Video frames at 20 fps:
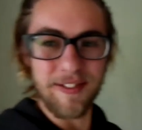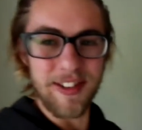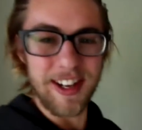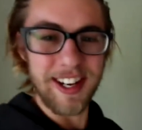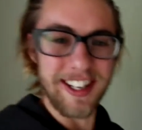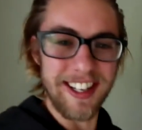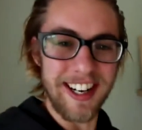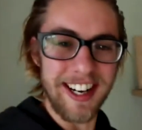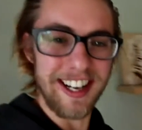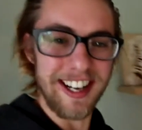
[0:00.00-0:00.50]

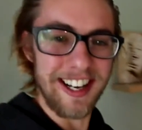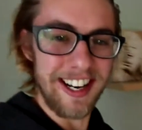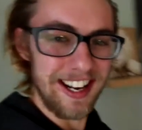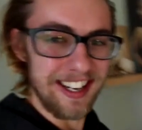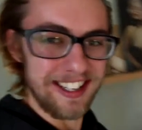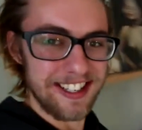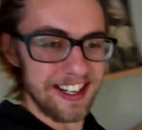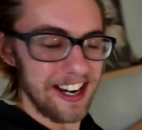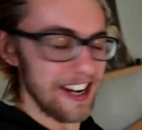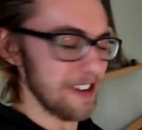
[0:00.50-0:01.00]
me and Niall
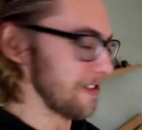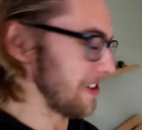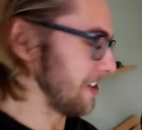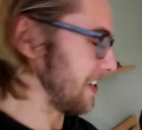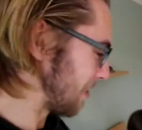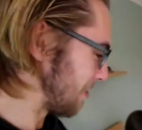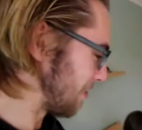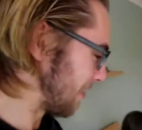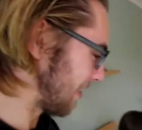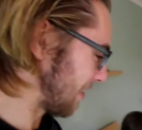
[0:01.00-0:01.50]
last night,
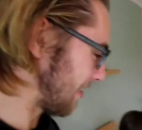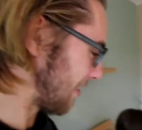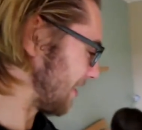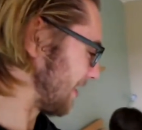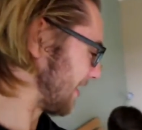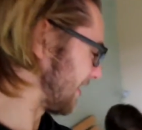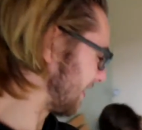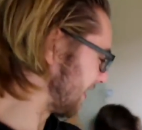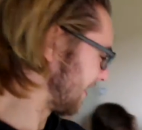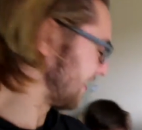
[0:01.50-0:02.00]
we, we
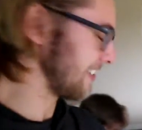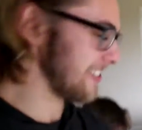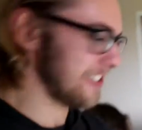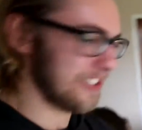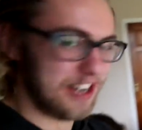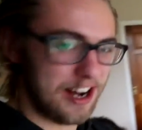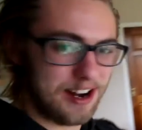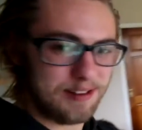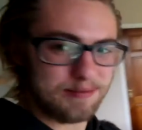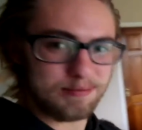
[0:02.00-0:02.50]
recorded a little
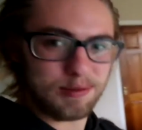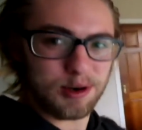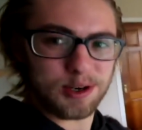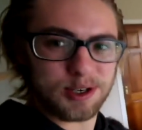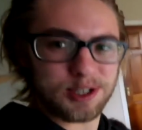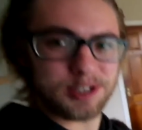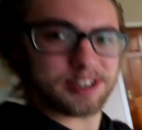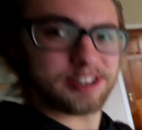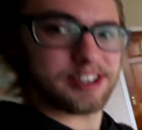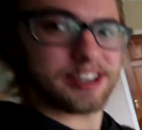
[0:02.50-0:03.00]
stop motion